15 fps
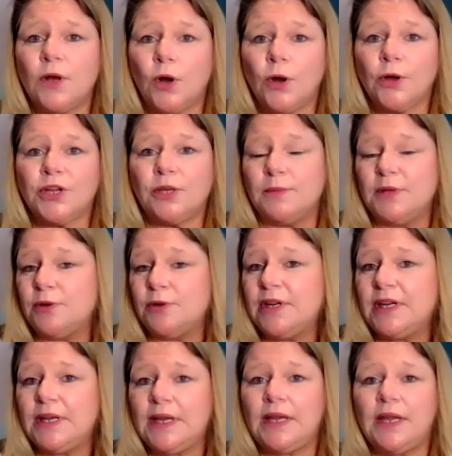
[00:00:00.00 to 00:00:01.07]
our
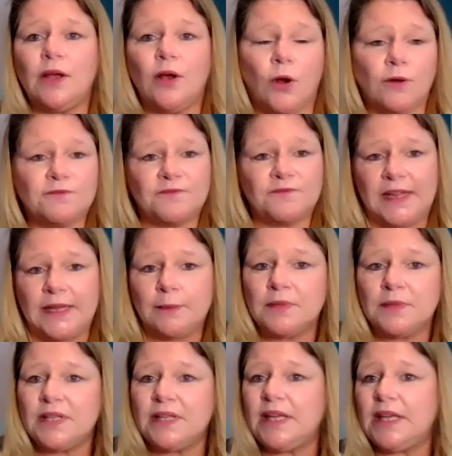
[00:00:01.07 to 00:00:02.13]
community, our
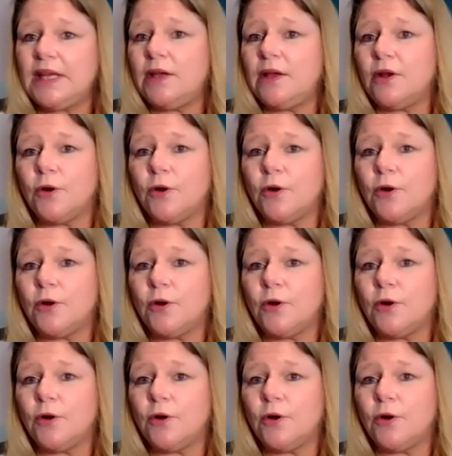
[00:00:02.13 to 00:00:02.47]
family,